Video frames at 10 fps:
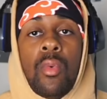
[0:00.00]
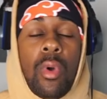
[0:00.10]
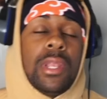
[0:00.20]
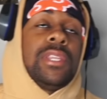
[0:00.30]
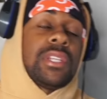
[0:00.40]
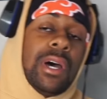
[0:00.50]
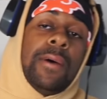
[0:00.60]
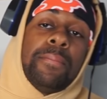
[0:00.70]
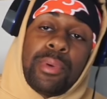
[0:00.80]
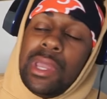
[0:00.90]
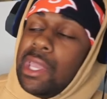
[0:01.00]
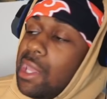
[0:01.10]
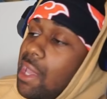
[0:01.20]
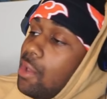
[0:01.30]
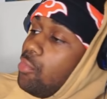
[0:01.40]
What is up, Bray
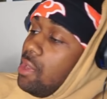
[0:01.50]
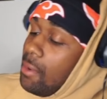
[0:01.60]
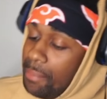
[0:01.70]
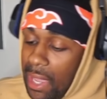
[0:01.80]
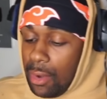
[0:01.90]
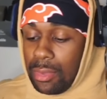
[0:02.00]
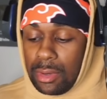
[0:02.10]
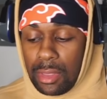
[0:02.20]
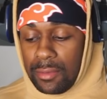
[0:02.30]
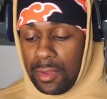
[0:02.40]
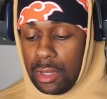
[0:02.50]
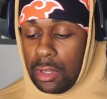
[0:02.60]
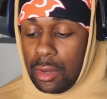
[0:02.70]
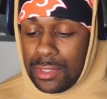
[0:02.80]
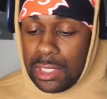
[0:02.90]
Gang? We are back with another
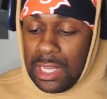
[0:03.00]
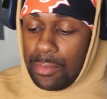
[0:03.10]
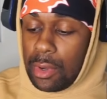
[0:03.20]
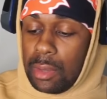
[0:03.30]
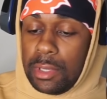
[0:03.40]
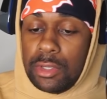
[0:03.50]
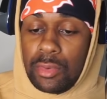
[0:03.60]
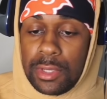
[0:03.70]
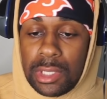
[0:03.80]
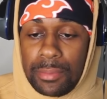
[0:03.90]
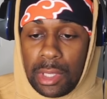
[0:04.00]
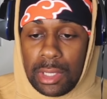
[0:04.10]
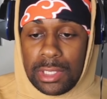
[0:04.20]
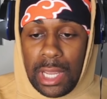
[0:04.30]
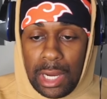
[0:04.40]
video. Today we're going to be doing something
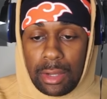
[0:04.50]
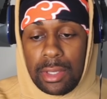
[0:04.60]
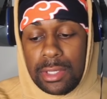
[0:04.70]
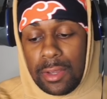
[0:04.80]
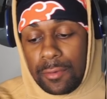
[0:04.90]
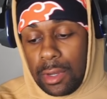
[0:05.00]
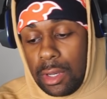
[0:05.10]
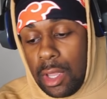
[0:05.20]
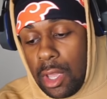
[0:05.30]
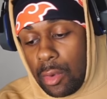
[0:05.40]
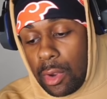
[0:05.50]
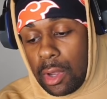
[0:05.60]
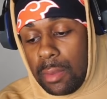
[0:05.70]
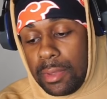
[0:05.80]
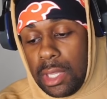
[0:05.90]
entirely different. We're
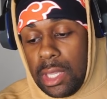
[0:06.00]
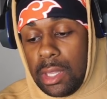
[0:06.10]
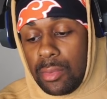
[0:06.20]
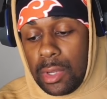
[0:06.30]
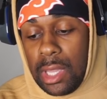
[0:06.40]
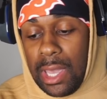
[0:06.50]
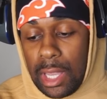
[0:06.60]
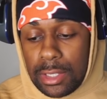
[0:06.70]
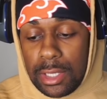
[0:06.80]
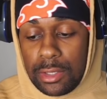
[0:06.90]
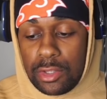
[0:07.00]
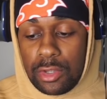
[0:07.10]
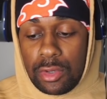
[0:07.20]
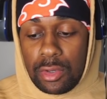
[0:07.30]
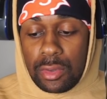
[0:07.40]
going to be reacting
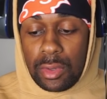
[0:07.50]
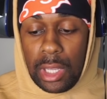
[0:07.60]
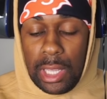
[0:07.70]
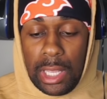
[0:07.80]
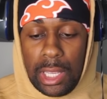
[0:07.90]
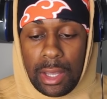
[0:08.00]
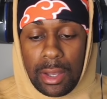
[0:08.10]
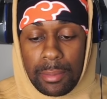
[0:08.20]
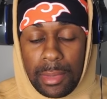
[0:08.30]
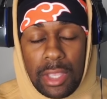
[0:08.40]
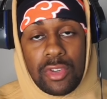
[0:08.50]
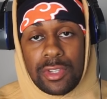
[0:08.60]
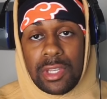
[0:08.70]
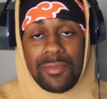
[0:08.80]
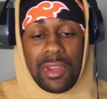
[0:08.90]
to a
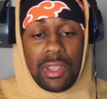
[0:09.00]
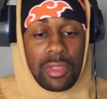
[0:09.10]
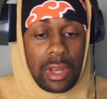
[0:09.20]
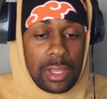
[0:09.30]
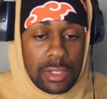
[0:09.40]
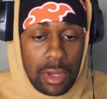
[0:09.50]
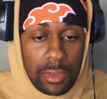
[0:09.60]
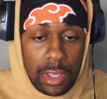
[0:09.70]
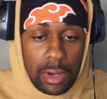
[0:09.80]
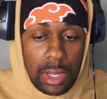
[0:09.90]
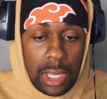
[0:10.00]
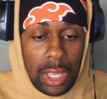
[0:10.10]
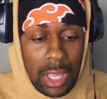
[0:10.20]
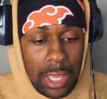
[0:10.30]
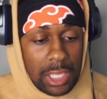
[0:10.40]
interesting video that I saw on the internet.
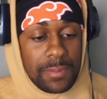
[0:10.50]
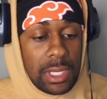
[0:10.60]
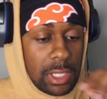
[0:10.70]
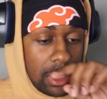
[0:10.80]
It's basically